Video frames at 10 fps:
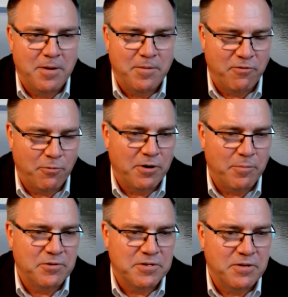before you're
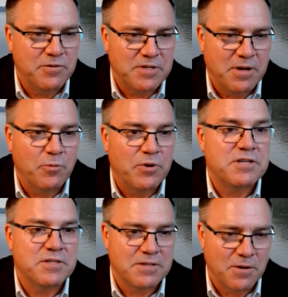about to use it, which
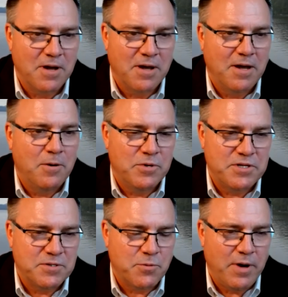
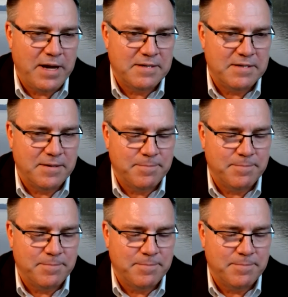is quite